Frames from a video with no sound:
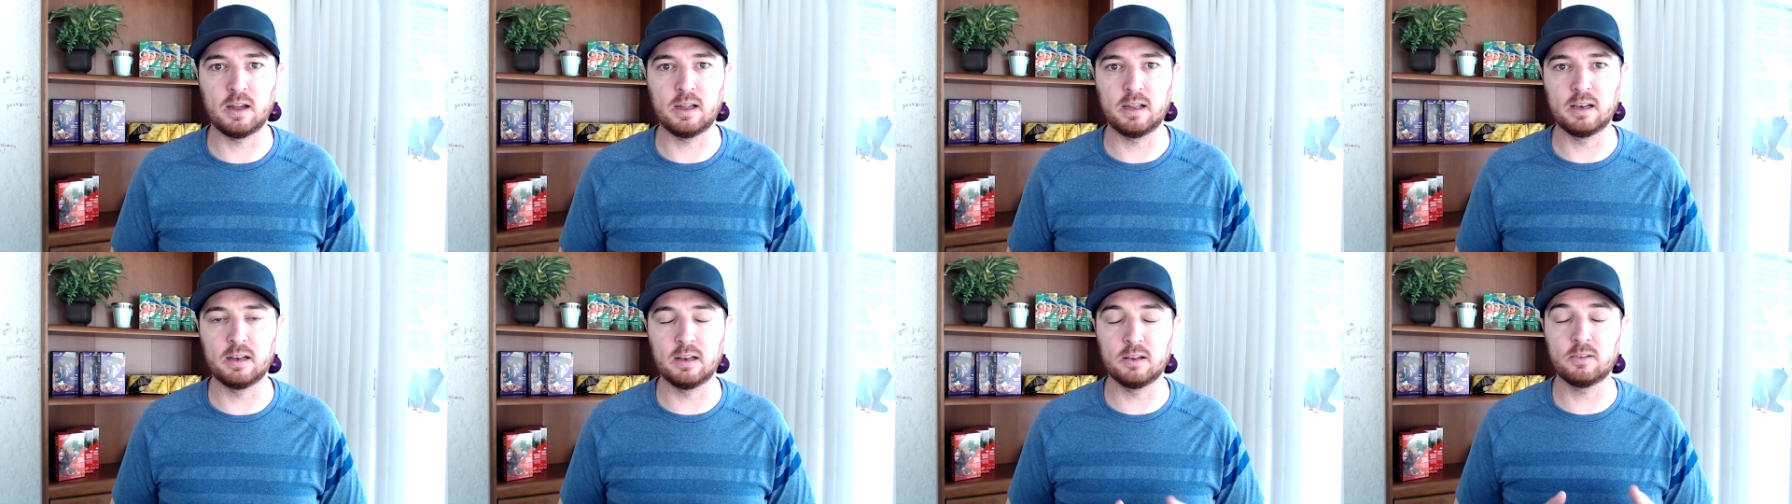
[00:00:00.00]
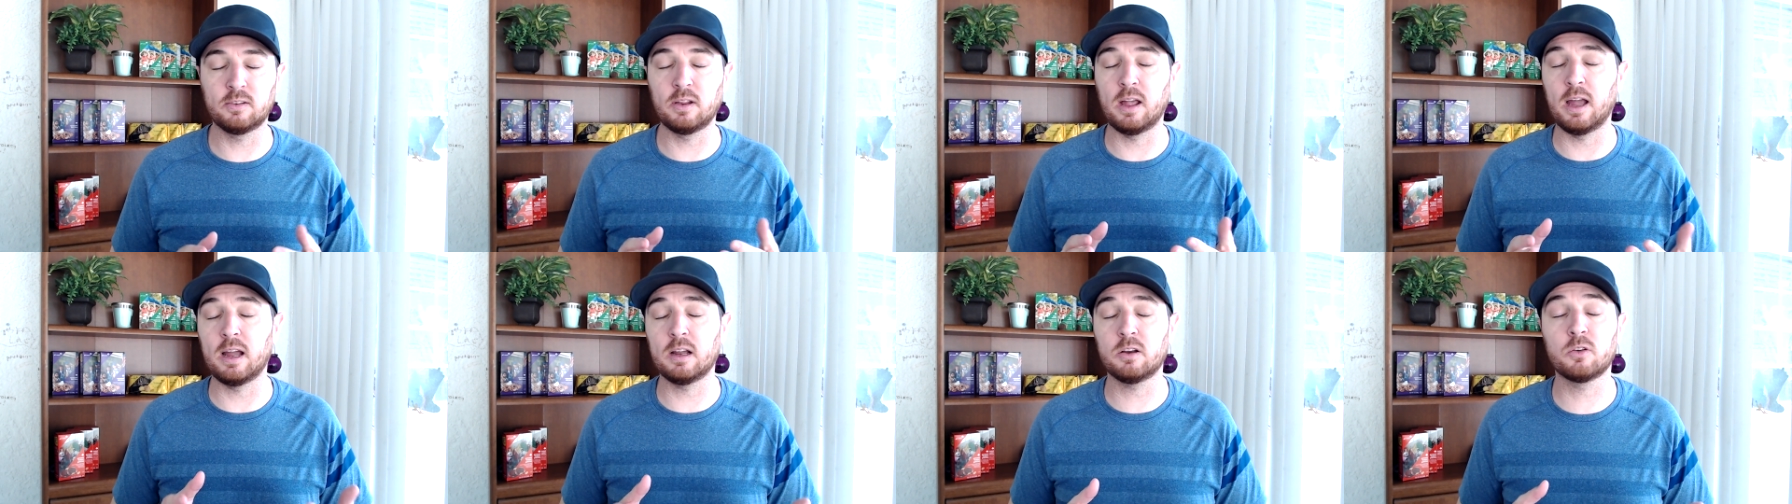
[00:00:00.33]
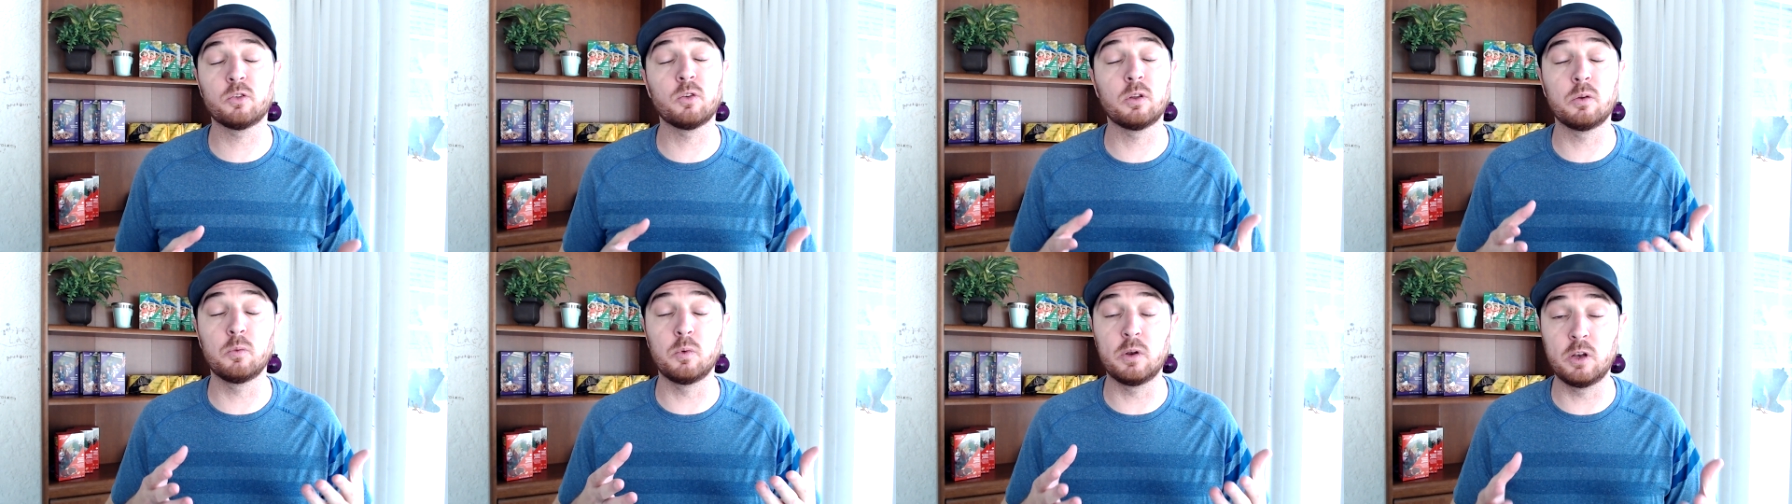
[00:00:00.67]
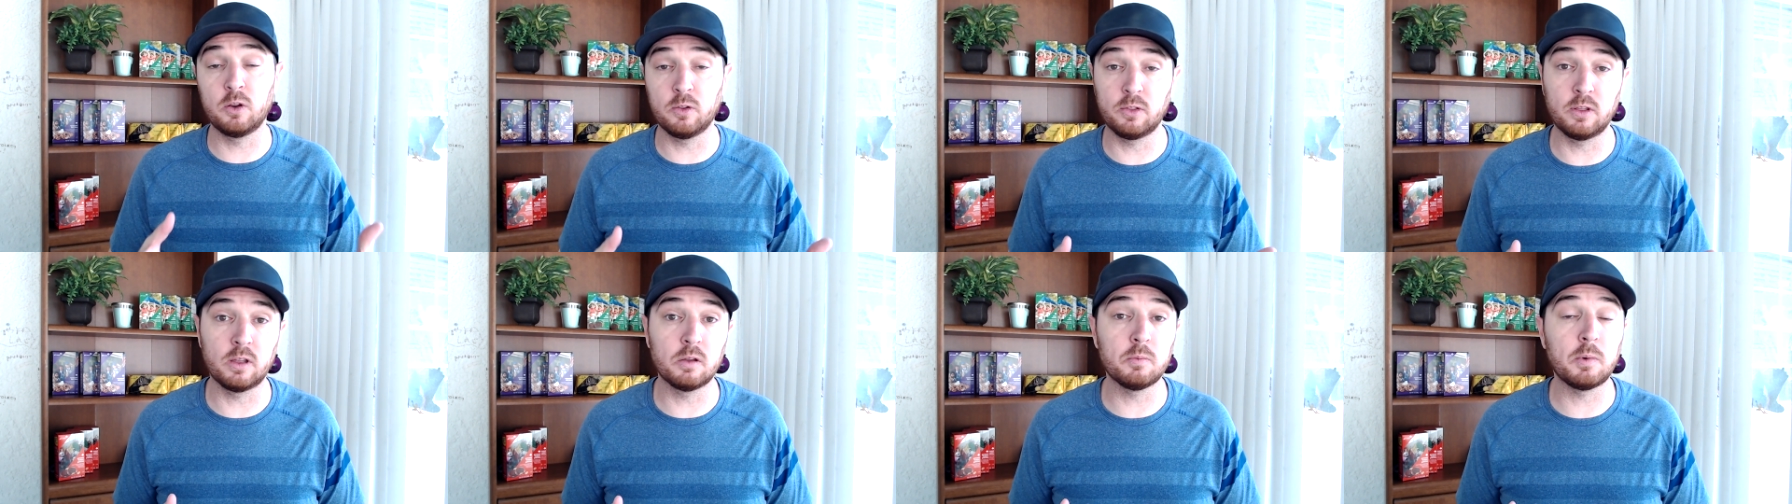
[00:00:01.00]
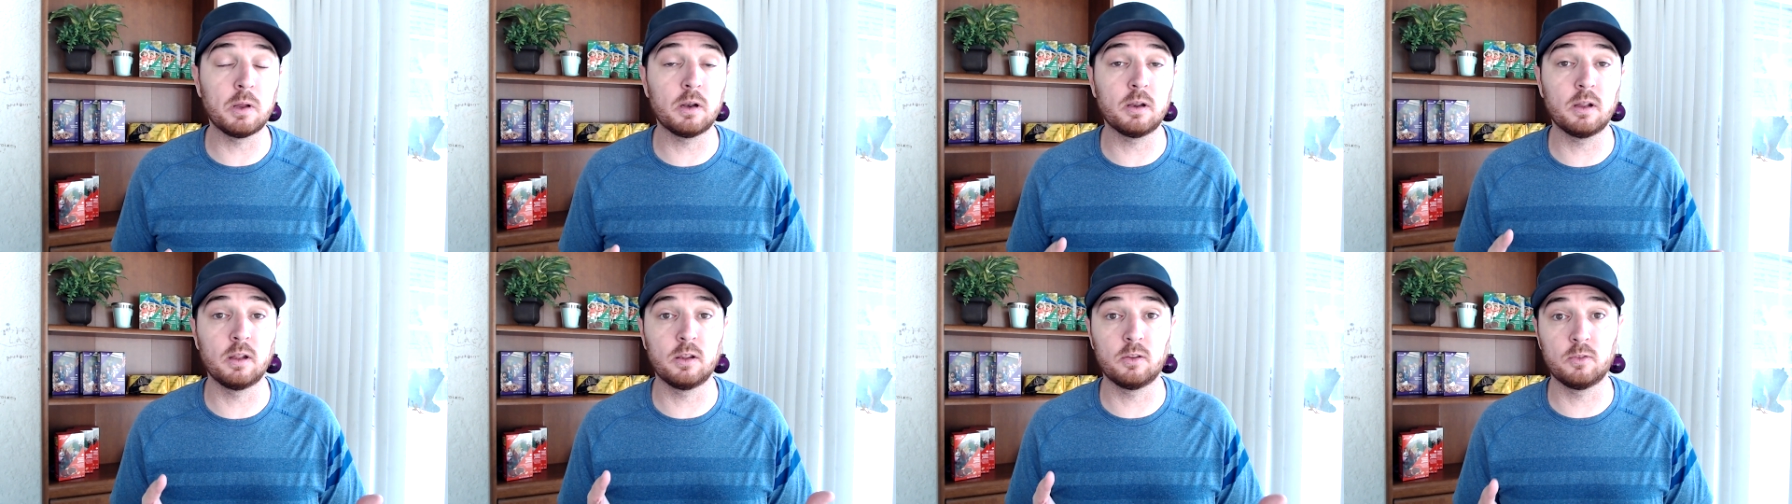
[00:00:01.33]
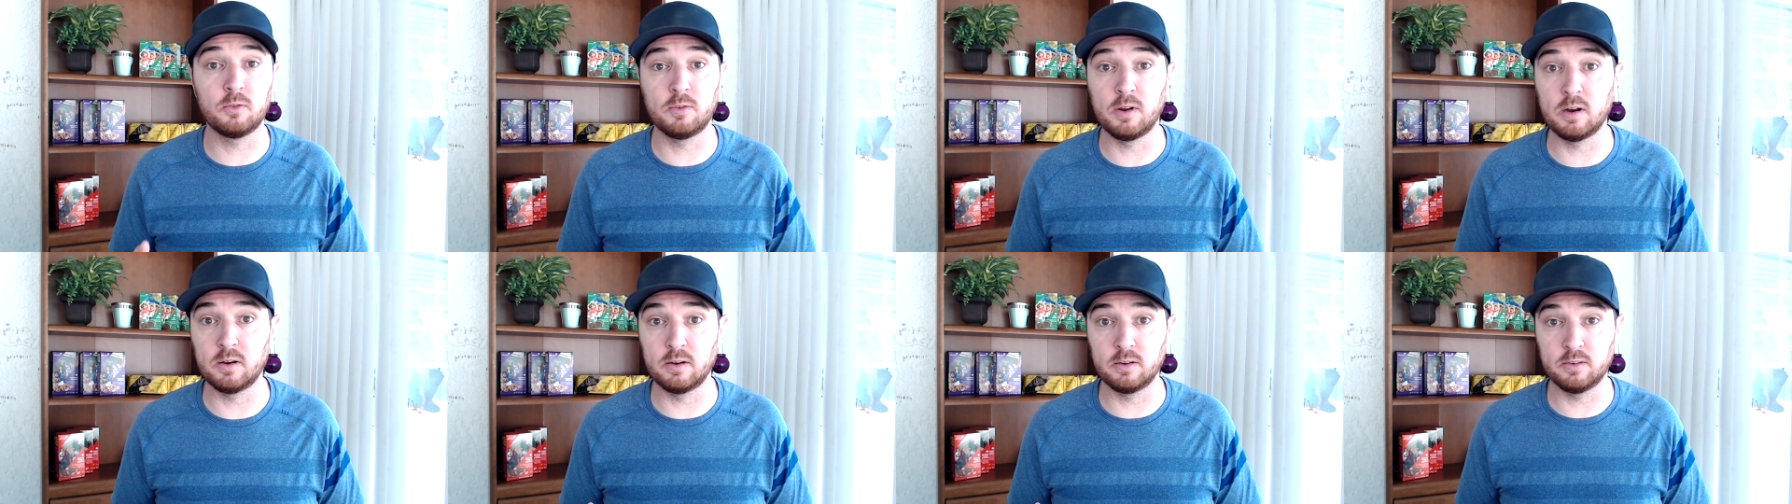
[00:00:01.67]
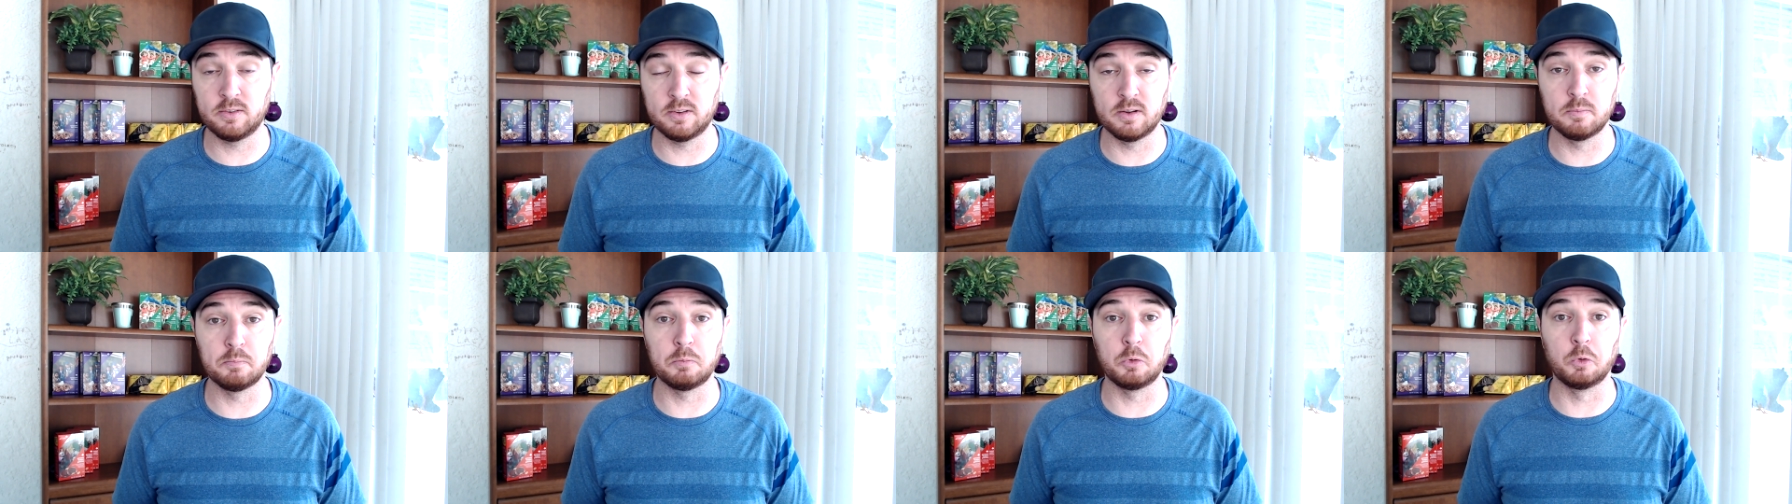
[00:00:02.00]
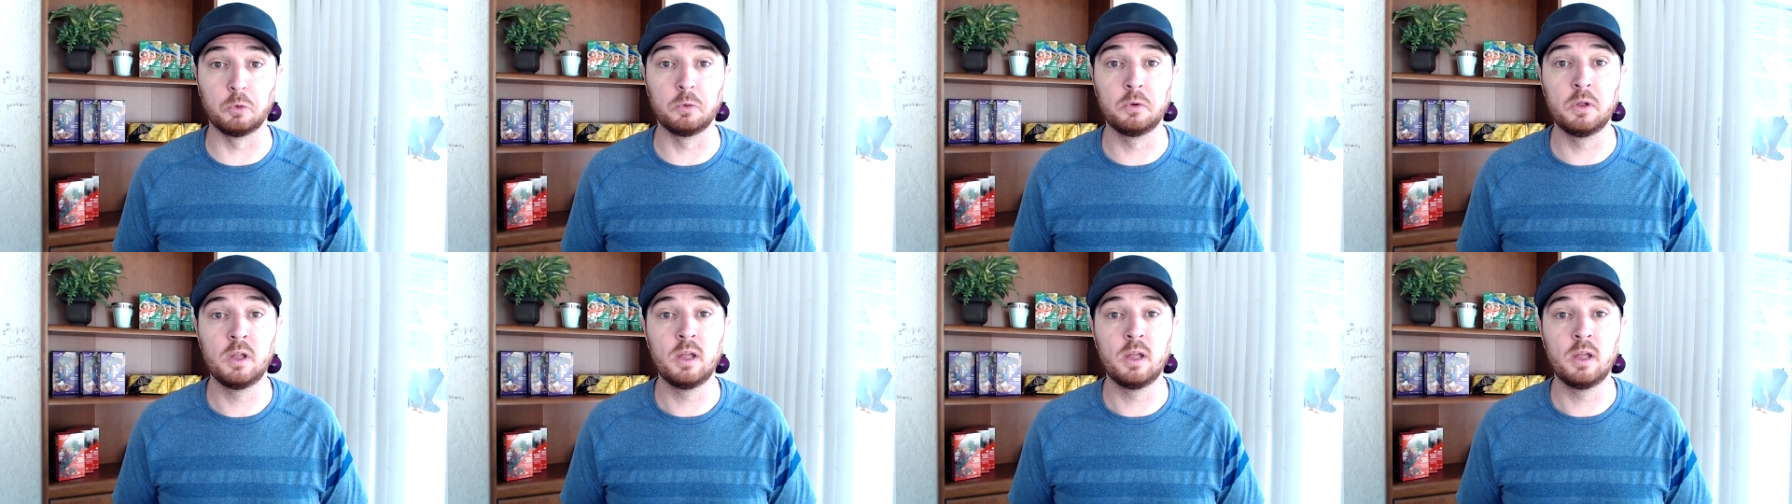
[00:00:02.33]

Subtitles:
And it's actually, when you think about it, it's very simple.